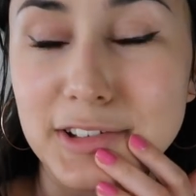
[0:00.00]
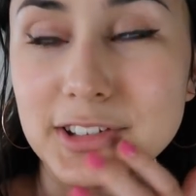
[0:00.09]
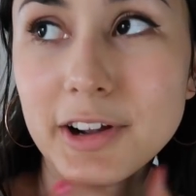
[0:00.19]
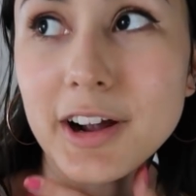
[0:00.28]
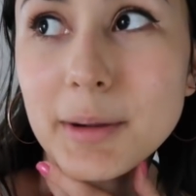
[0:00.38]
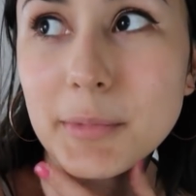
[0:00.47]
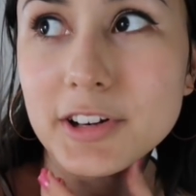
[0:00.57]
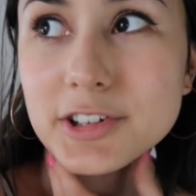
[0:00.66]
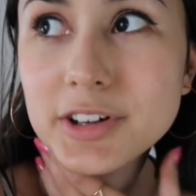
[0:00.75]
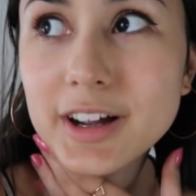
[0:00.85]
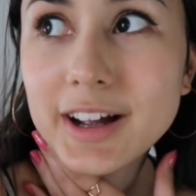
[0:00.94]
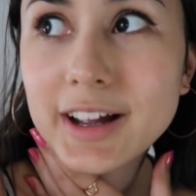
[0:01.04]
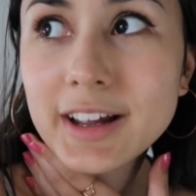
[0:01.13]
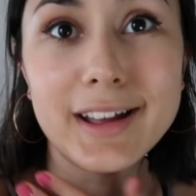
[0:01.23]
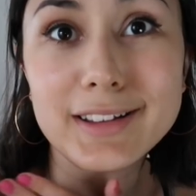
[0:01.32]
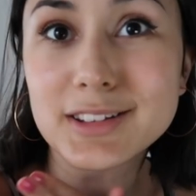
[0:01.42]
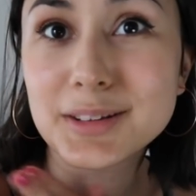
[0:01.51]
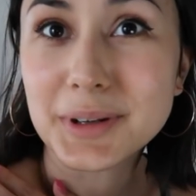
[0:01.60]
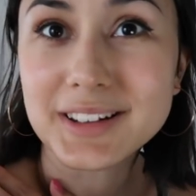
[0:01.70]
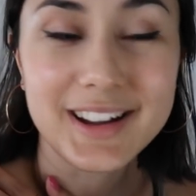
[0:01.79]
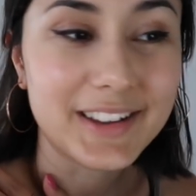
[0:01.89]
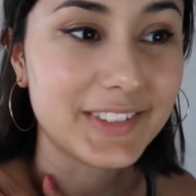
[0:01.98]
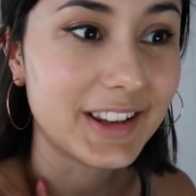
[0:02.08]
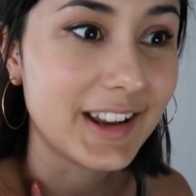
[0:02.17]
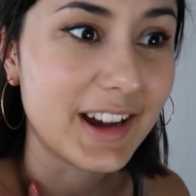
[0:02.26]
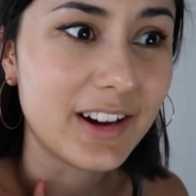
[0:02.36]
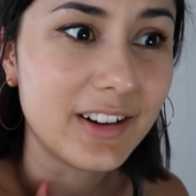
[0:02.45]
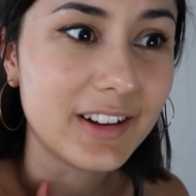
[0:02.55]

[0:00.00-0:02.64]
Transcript: so I'm gonna try and swing down there now.